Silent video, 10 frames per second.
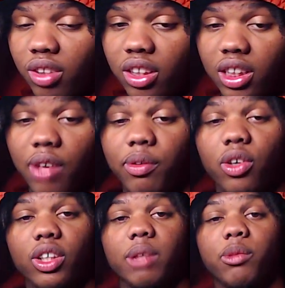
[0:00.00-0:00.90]
yeah, we're
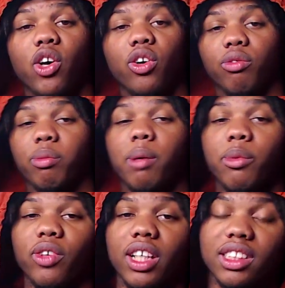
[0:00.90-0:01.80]
gonna keep growing.
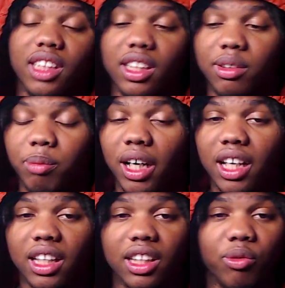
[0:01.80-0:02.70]
Remember what I said
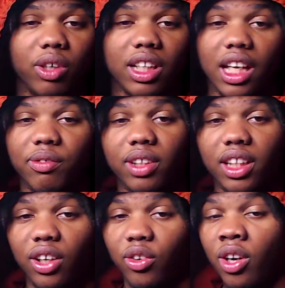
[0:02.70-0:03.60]
back in the 1K
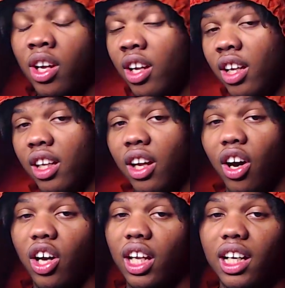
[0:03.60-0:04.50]
video.
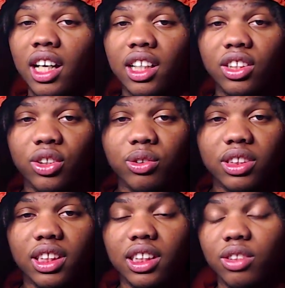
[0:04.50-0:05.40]
All I gotta do
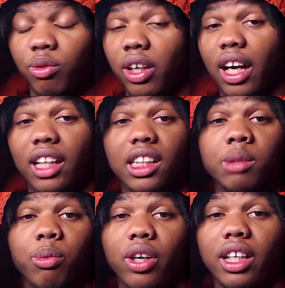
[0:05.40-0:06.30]
is this. What at this
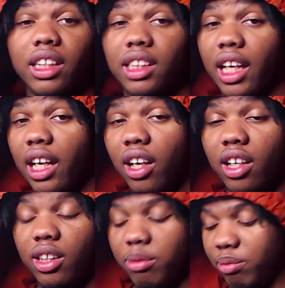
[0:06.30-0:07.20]
point it's
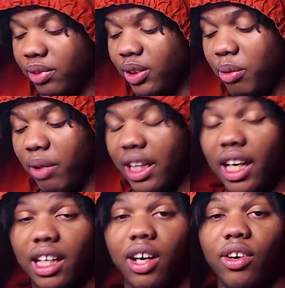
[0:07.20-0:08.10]
um shoot I
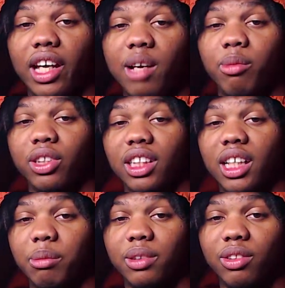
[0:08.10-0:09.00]
can't count eight more
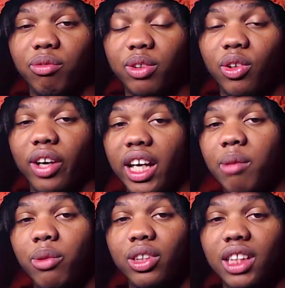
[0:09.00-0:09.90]
times. We do it
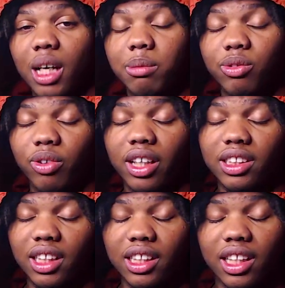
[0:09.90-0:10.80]
eight more times and we're
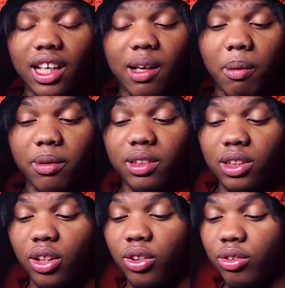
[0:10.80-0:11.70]
at 10K.
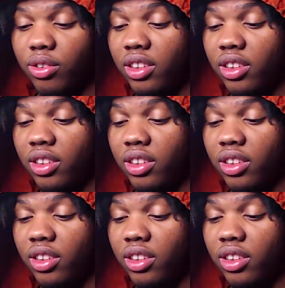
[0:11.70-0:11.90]
So